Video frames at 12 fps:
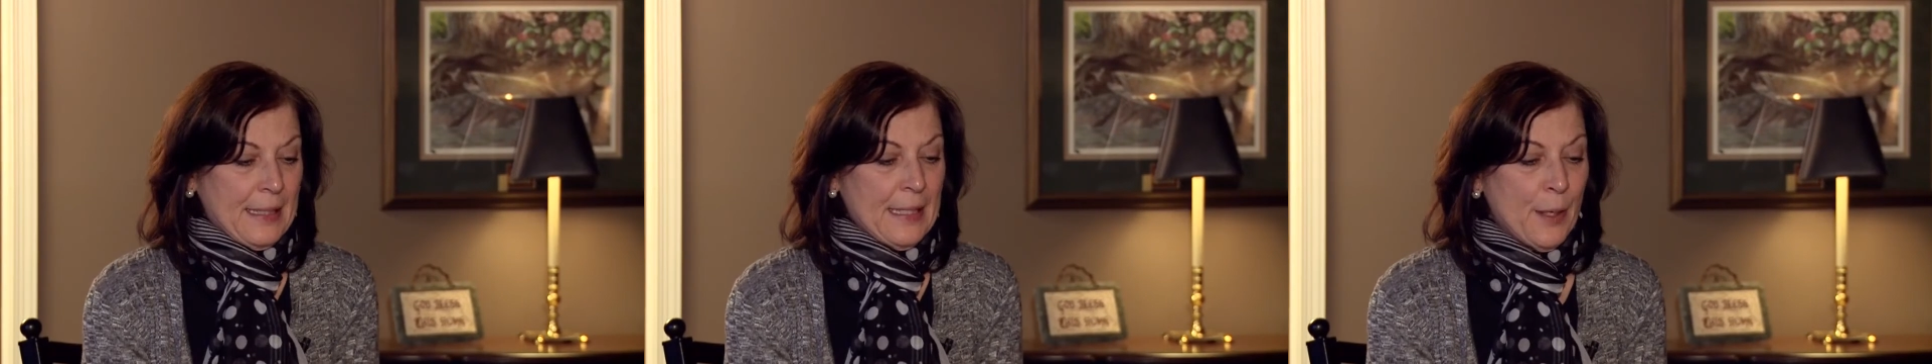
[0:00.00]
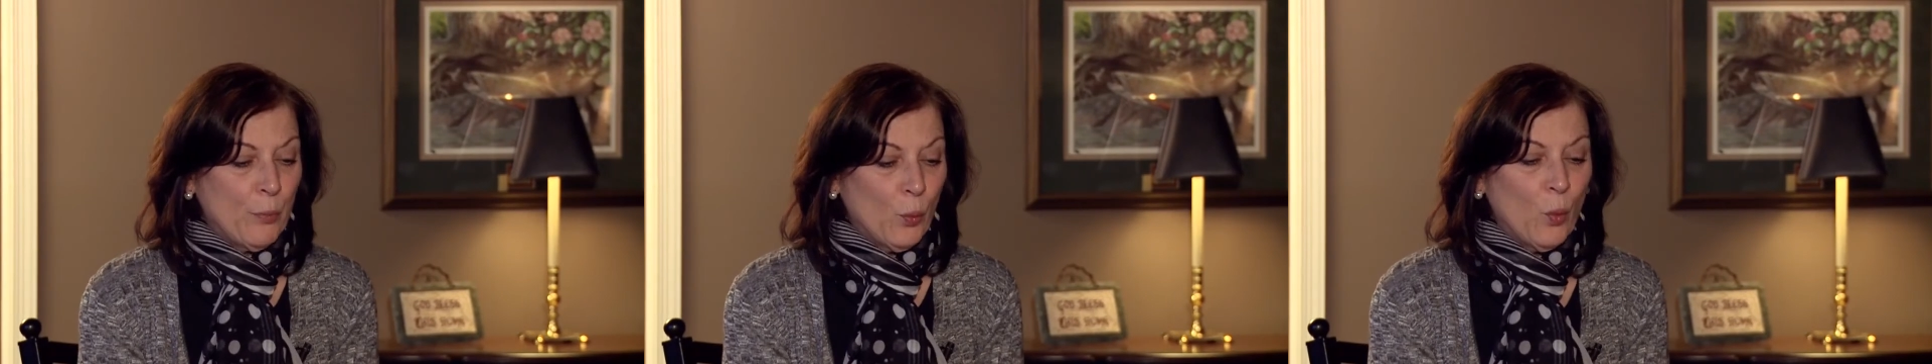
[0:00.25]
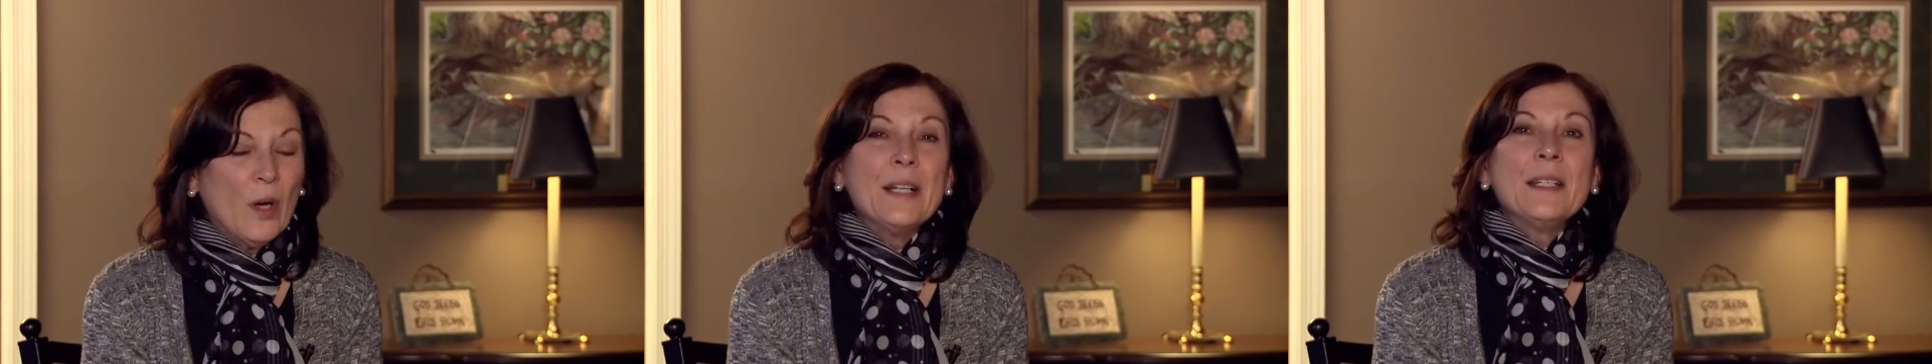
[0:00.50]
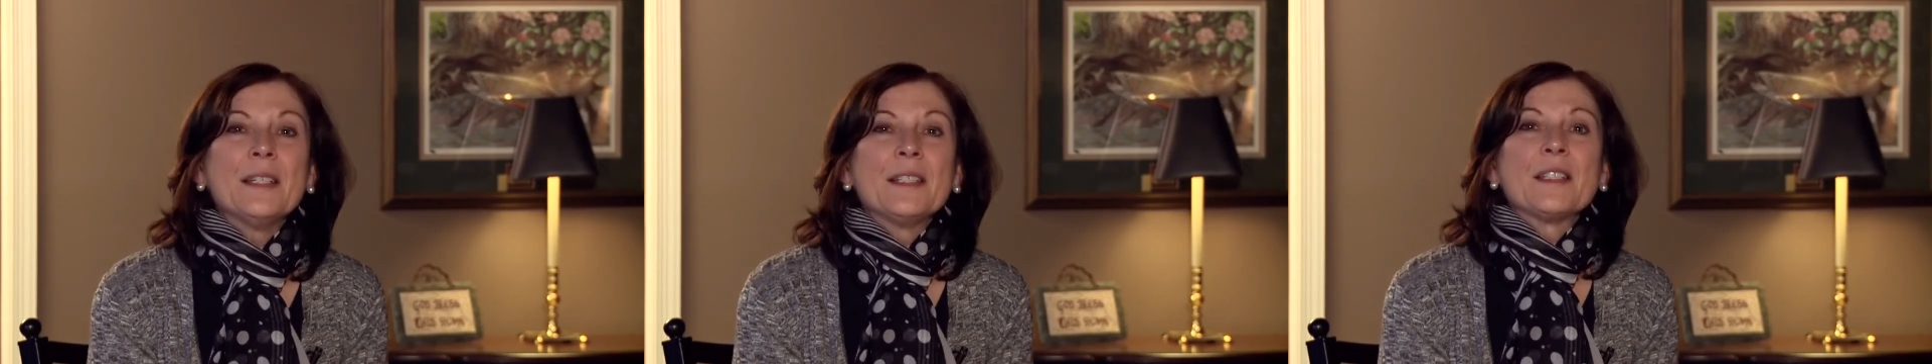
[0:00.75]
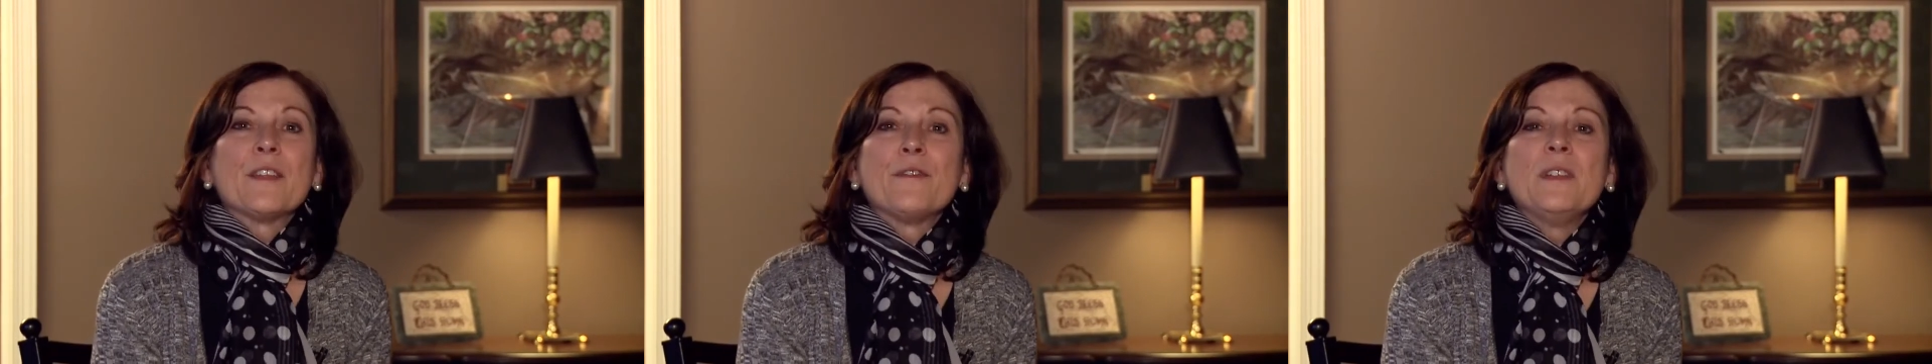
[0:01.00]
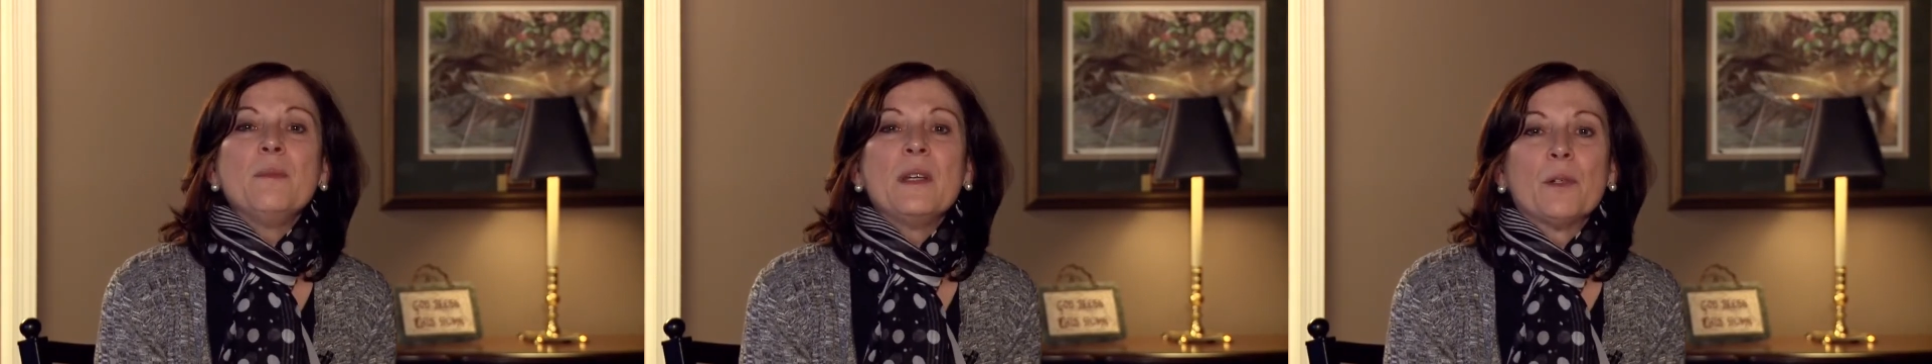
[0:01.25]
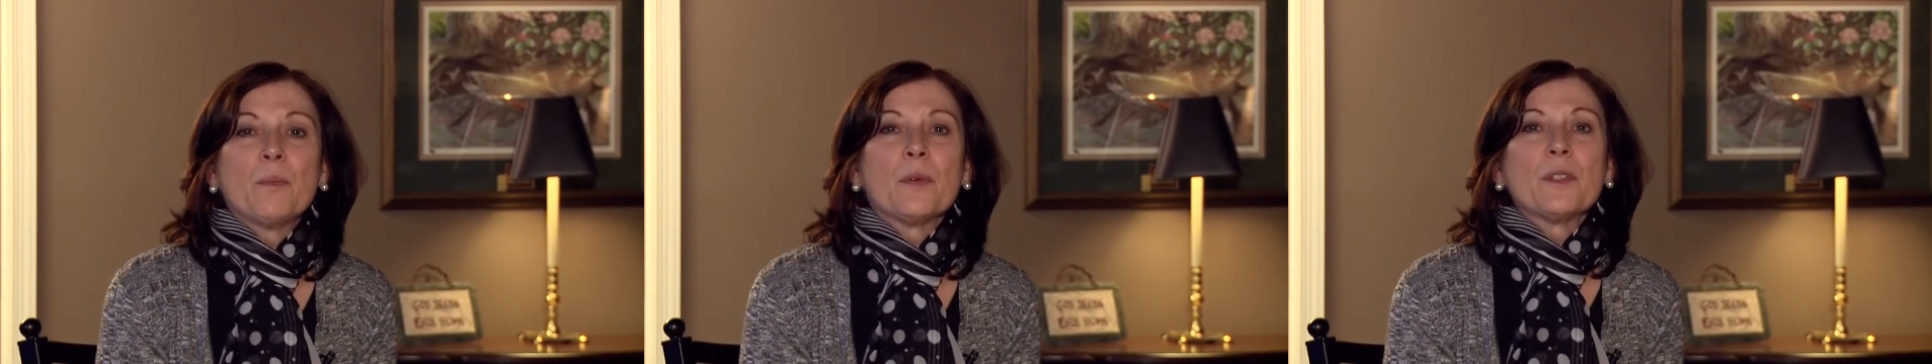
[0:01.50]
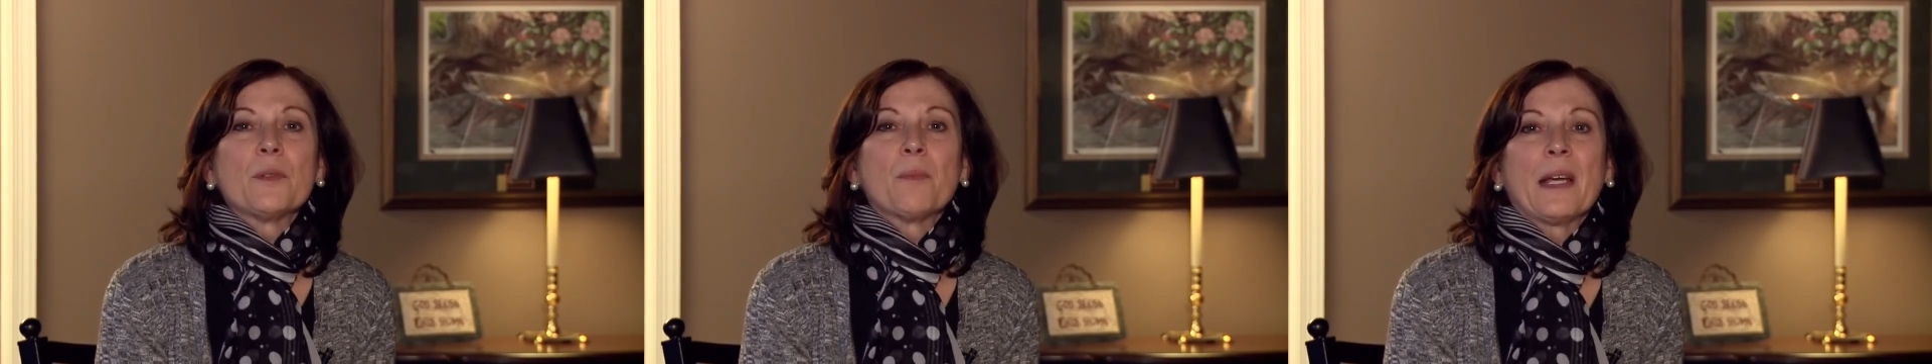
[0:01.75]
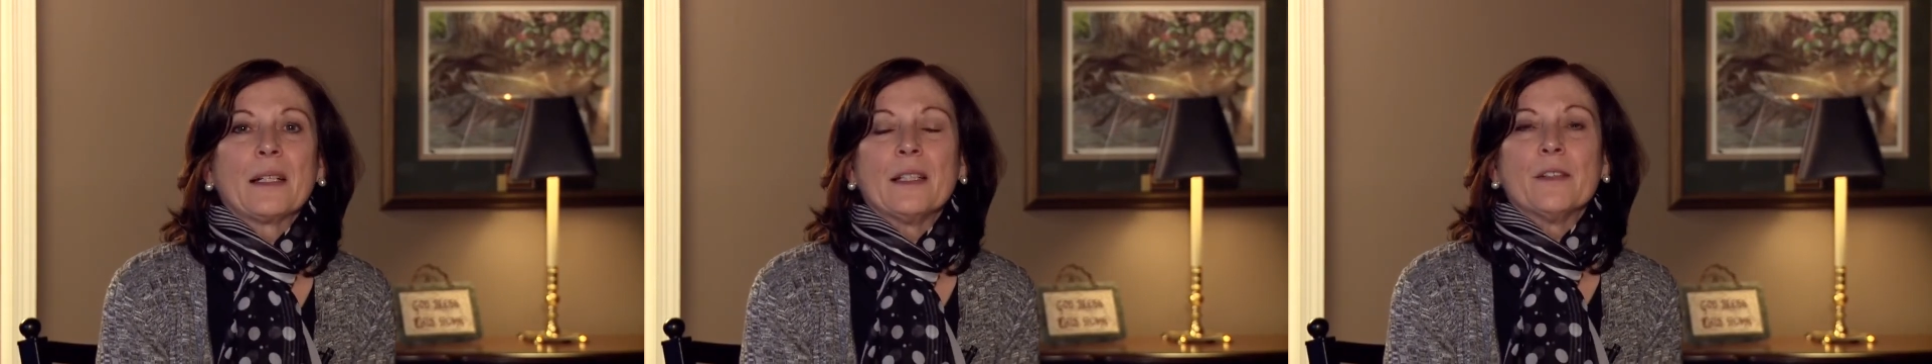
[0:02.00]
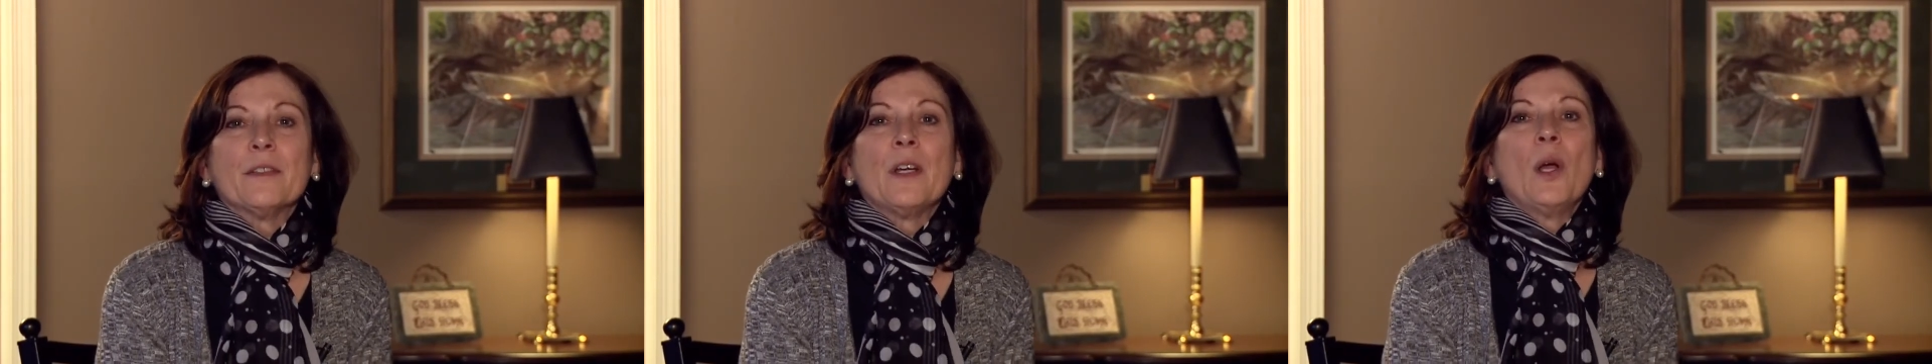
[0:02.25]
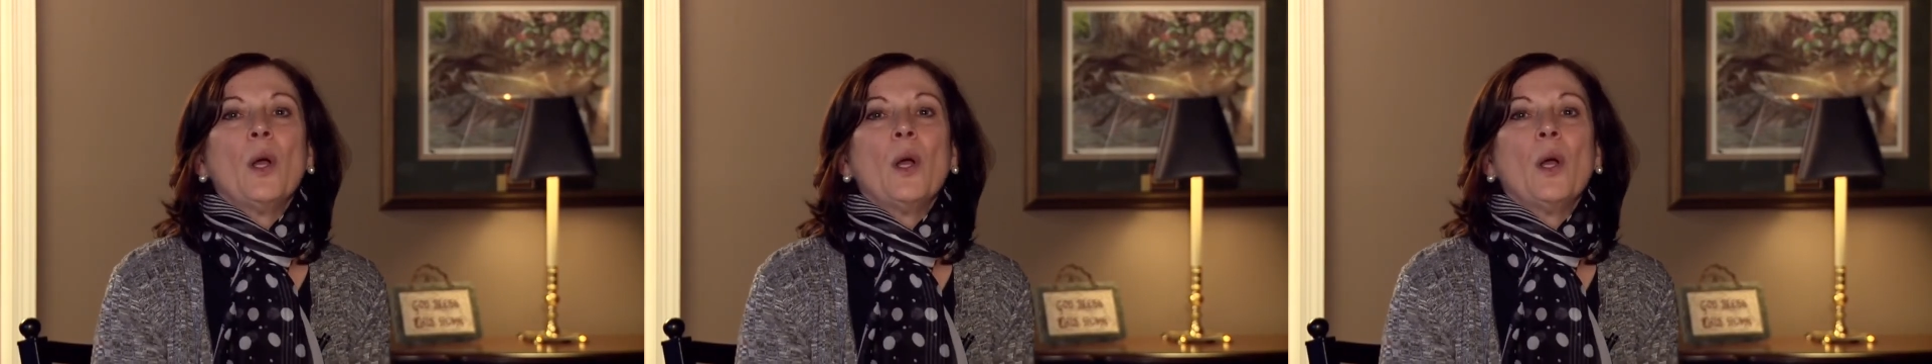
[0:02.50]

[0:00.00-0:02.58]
Number 1 is the female perspective.